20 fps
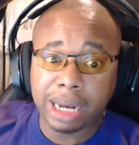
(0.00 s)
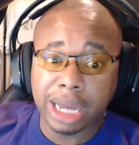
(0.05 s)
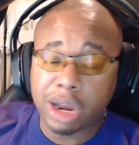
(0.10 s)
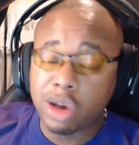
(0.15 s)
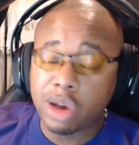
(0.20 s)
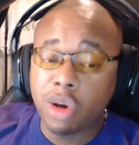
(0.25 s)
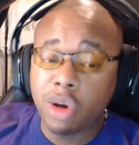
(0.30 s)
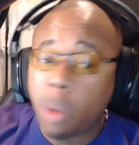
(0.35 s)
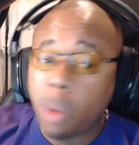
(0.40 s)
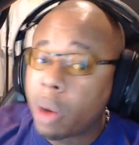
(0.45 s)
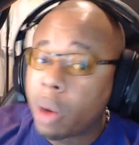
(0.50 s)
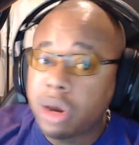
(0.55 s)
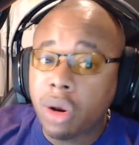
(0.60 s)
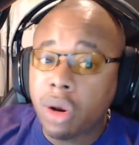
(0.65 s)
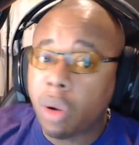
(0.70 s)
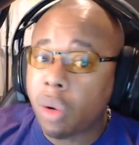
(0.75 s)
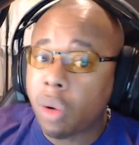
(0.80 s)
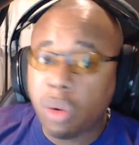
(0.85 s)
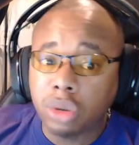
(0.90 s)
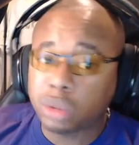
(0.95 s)
That no one
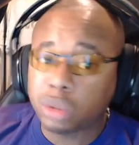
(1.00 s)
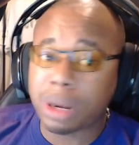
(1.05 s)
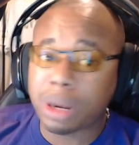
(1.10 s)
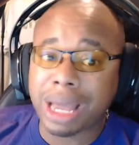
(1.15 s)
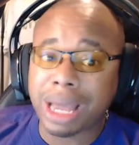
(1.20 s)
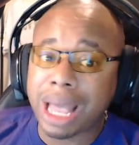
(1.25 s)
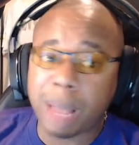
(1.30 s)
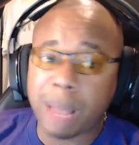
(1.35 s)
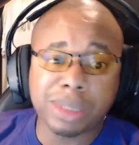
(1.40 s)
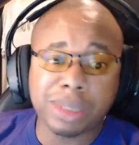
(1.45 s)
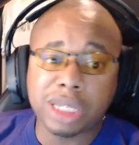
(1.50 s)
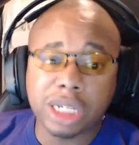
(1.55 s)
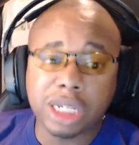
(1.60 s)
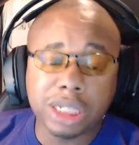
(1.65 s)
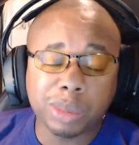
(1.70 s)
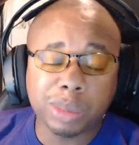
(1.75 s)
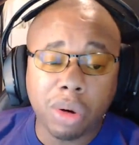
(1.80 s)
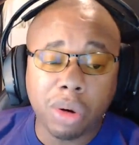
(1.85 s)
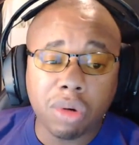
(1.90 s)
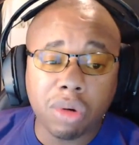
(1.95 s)
knows what happened to
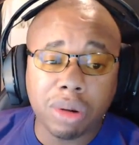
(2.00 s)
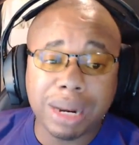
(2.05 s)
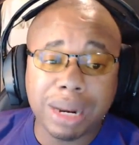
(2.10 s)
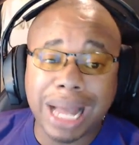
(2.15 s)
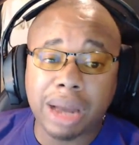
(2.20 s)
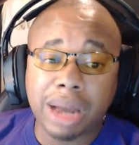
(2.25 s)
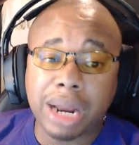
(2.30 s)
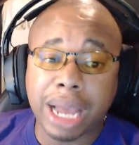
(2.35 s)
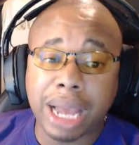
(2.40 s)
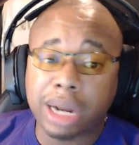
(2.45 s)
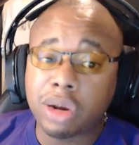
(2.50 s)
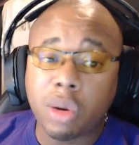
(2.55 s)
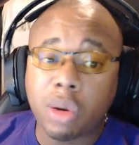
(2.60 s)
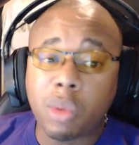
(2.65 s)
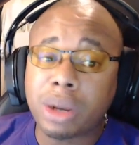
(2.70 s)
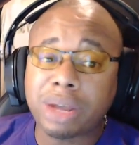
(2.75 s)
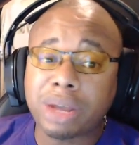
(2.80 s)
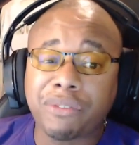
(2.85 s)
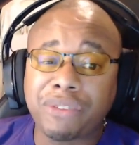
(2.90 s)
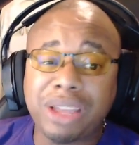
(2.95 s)
this program. Now, like no
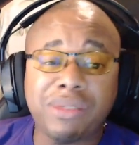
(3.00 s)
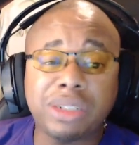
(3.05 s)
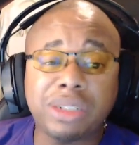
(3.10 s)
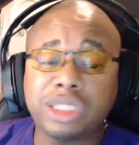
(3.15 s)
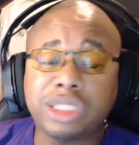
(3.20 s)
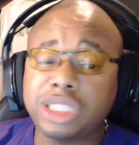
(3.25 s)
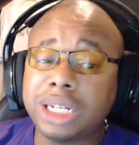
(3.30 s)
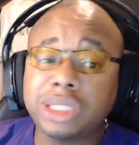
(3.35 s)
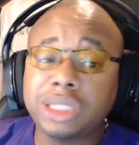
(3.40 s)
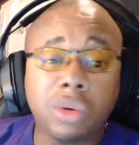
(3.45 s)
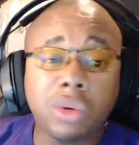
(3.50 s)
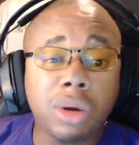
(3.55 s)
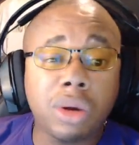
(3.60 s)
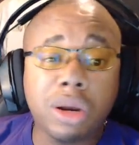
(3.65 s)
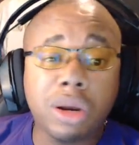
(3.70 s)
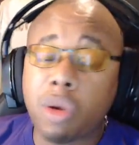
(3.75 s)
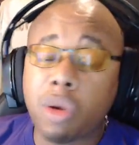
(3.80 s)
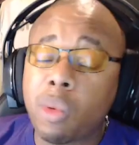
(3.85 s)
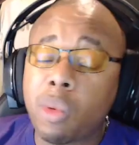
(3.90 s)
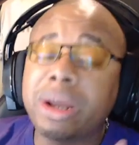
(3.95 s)
one can, even Jez
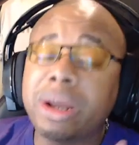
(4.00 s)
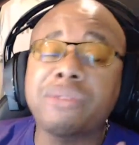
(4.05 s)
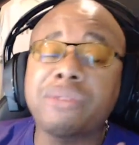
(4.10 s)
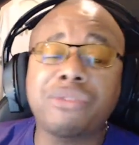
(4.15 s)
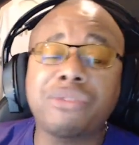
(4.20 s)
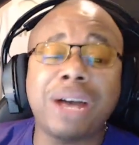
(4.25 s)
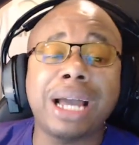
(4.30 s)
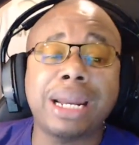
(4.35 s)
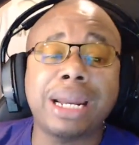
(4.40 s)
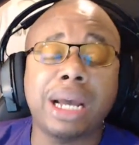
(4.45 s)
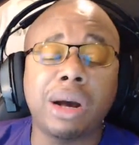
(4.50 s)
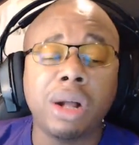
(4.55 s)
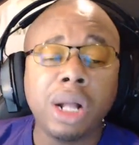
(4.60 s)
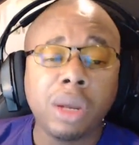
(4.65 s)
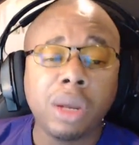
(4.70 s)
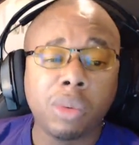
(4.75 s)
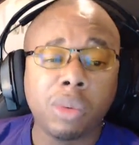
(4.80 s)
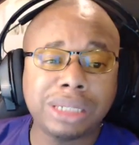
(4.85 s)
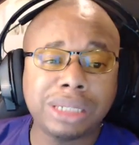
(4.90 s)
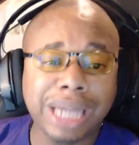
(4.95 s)
Gordon, no one can find out
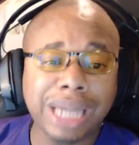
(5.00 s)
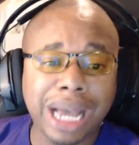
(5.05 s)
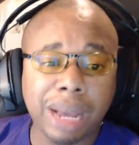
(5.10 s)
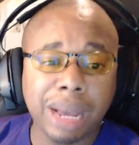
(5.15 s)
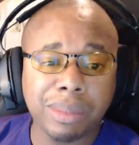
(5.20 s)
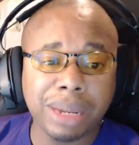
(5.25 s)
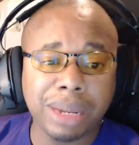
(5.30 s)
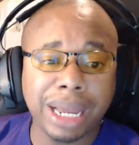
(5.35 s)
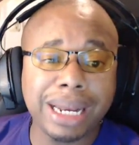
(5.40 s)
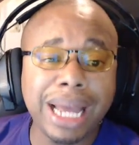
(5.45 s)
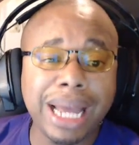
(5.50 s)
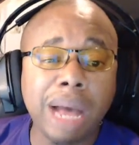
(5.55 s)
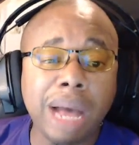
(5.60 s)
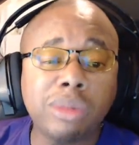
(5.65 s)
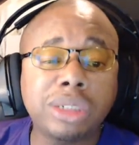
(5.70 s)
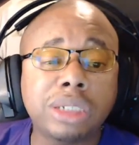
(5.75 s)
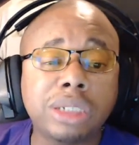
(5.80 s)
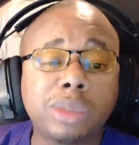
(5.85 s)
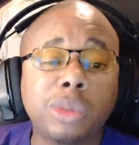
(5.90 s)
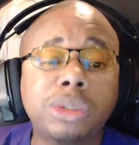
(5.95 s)
what's happening. And that
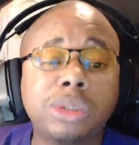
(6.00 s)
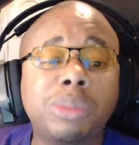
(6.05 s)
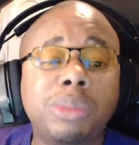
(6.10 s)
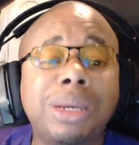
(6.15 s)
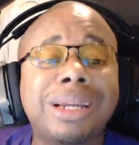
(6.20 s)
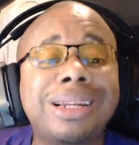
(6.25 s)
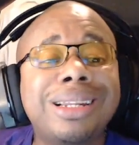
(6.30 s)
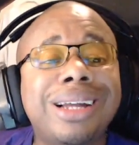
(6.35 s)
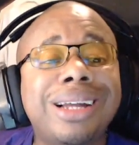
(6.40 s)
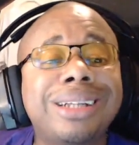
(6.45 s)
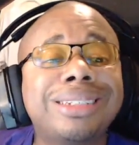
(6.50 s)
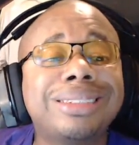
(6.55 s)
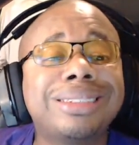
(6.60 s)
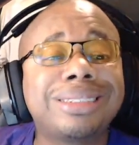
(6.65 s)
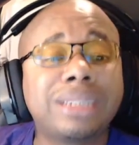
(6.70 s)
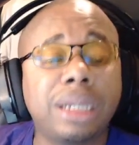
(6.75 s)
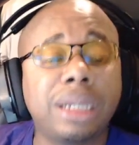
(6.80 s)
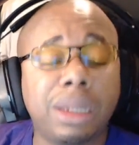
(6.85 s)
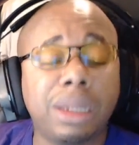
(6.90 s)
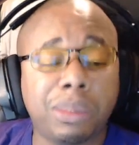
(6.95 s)
was supposed to be another
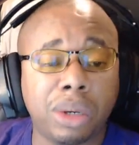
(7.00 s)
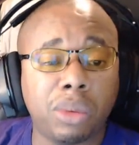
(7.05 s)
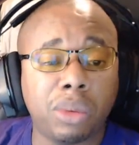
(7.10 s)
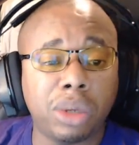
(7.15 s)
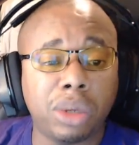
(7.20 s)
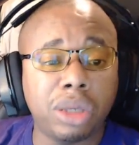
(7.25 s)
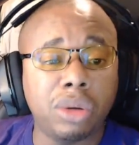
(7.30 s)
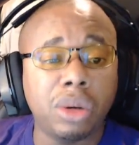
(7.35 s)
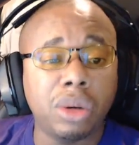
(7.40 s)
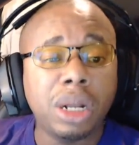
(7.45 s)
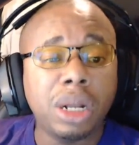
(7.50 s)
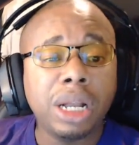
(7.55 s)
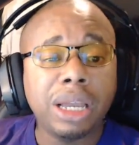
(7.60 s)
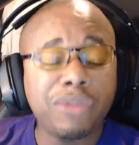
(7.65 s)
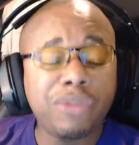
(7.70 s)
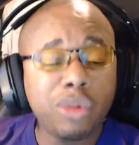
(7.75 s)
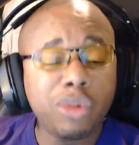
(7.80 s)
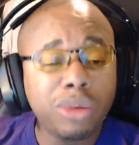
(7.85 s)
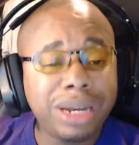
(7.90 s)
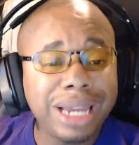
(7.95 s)
selling point where
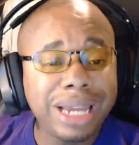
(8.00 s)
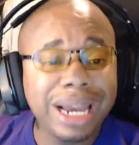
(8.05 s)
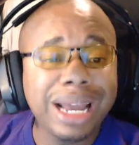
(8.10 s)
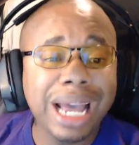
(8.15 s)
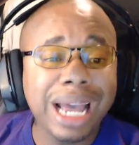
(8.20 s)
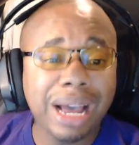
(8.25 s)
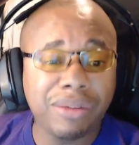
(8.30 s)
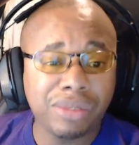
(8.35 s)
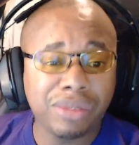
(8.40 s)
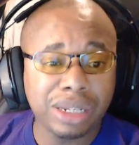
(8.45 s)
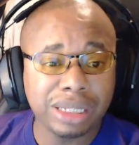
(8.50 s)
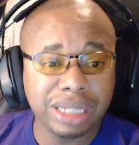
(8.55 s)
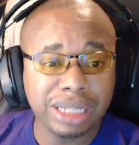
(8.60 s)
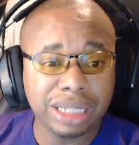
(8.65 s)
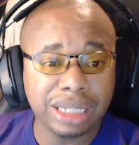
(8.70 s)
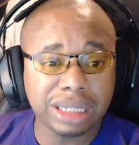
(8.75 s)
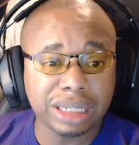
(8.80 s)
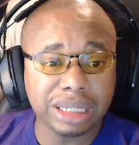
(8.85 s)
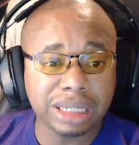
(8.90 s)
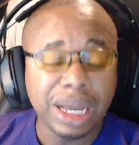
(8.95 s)
if you did have the
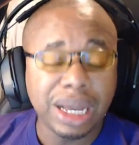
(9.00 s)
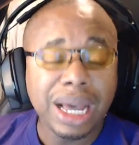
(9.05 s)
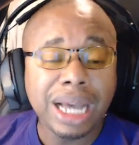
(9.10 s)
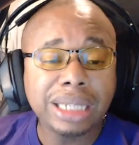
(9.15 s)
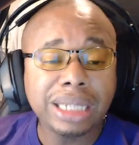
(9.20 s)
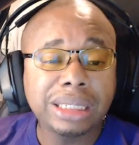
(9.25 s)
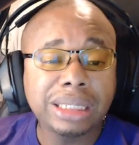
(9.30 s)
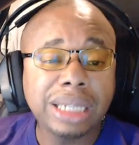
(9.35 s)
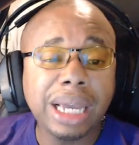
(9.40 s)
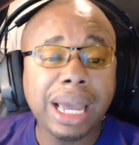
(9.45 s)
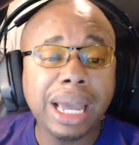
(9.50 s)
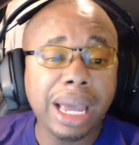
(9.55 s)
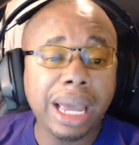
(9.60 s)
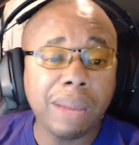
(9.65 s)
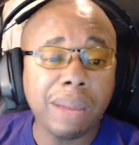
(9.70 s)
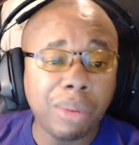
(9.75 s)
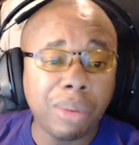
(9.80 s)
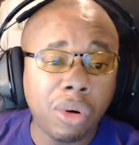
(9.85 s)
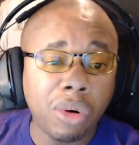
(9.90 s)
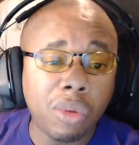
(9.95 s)
discs and say, hey,
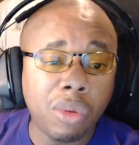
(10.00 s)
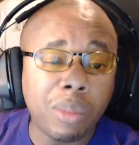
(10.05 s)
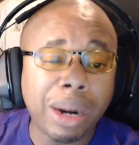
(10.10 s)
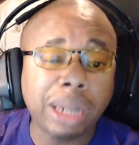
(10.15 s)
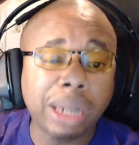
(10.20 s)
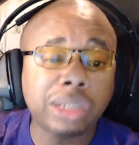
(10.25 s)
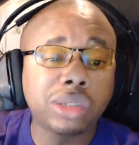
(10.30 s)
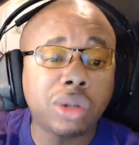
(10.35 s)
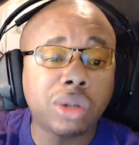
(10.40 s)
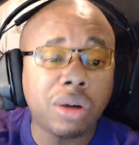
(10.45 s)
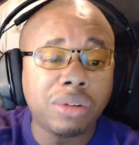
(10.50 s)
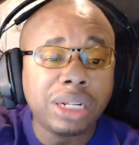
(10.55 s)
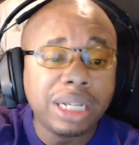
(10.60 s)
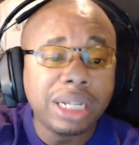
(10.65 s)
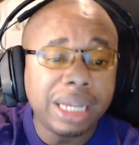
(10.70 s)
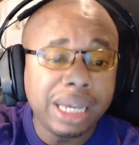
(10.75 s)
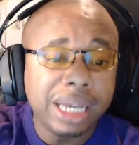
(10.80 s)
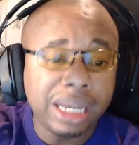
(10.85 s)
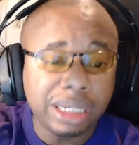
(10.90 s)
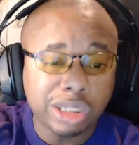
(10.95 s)
boom, Microsoft,
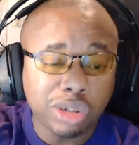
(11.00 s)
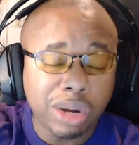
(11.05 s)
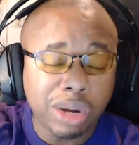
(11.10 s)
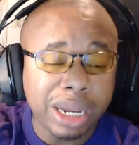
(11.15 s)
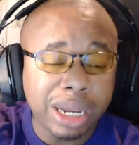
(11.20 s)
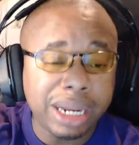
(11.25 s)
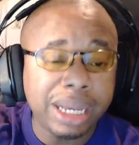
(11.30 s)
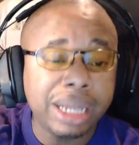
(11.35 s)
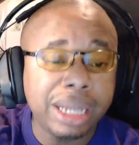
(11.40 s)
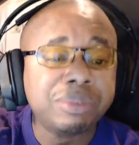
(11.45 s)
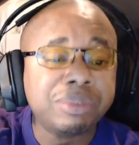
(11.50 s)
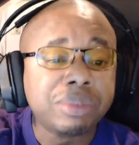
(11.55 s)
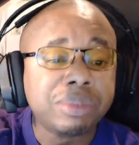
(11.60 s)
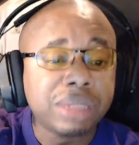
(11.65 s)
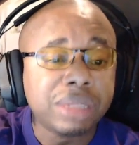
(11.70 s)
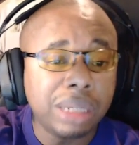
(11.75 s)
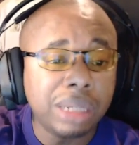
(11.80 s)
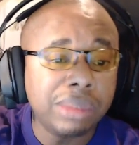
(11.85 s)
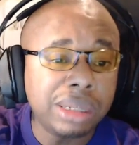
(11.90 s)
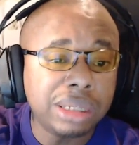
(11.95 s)
trade in,
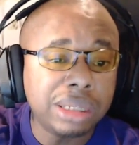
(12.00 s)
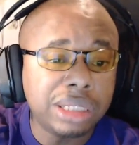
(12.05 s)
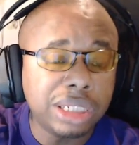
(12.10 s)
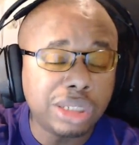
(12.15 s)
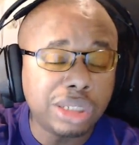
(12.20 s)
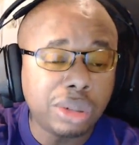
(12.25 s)
give me the digital